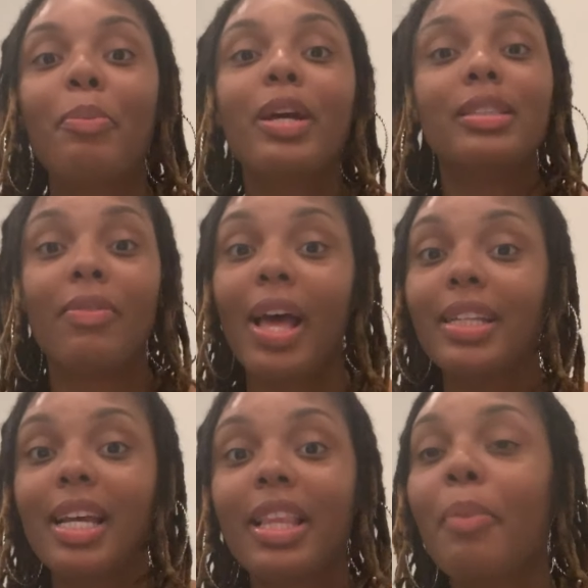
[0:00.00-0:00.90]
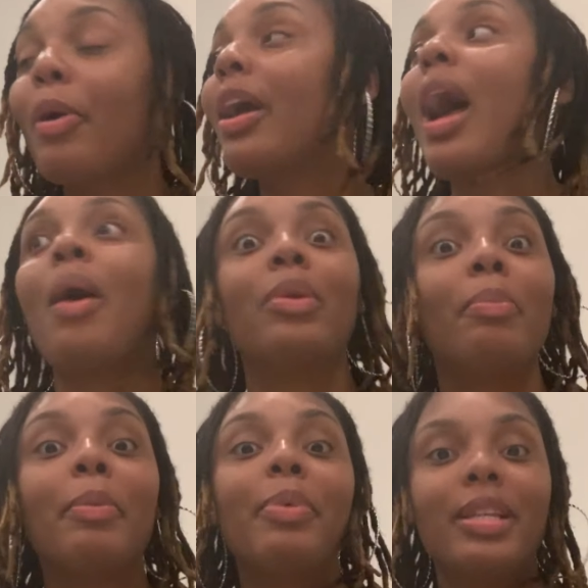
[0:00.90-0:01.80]
Because if I didn't take that break, I would have
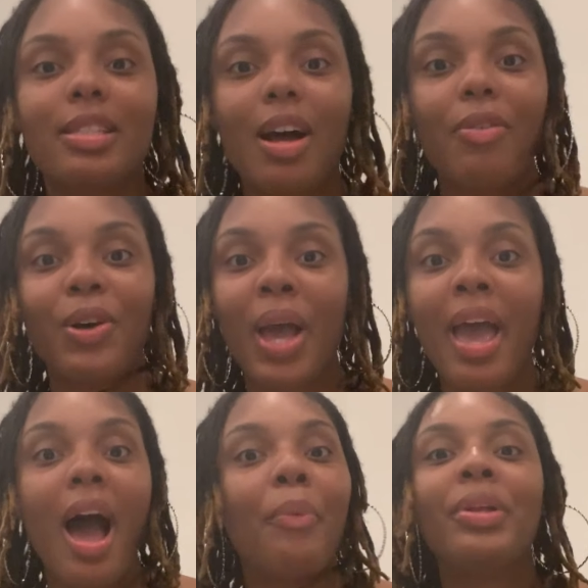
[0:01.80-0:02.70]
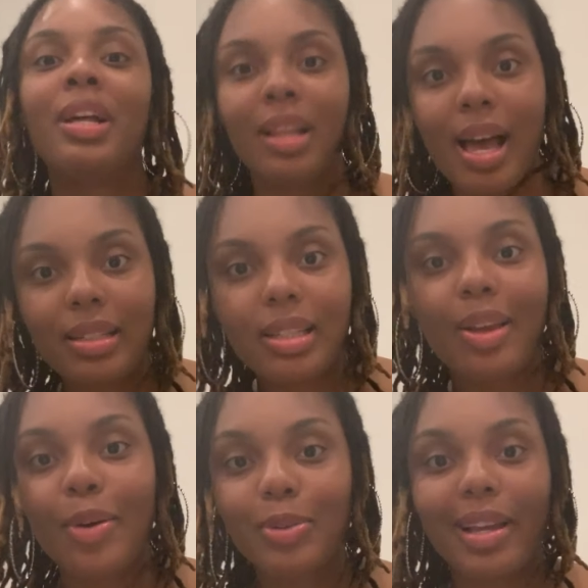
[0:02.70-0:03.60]
been pissed off, okay? I wouldn't have lasted the
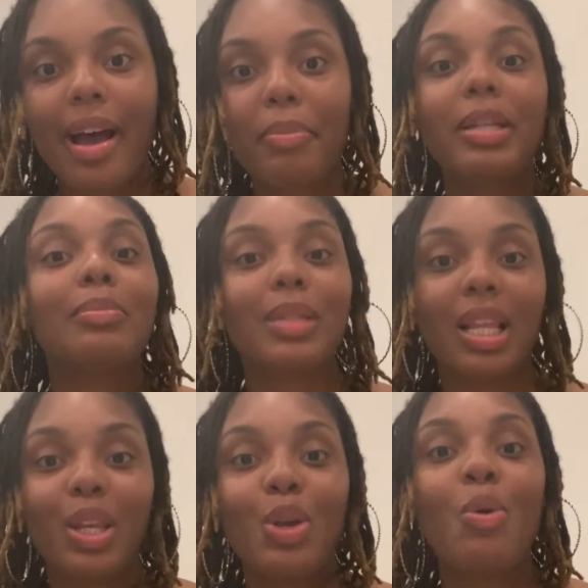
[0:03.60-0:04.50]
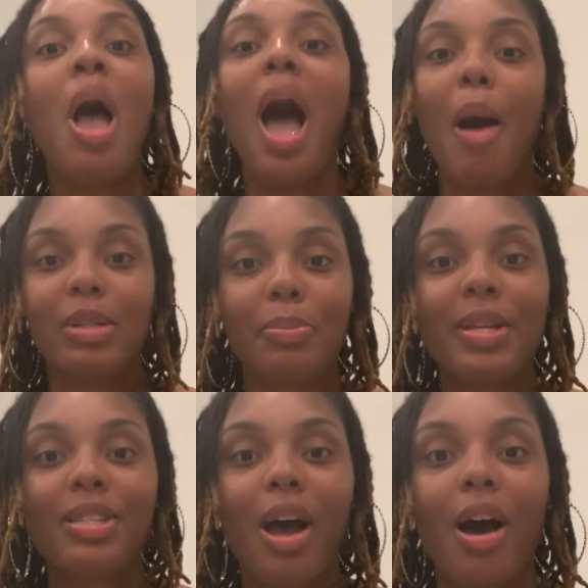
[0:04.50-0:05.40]
whole time because I'm telling you, I was
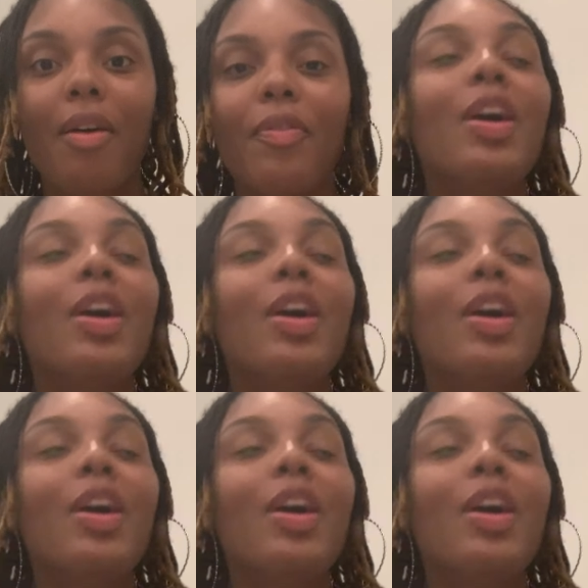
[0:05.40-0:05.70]
pissed off.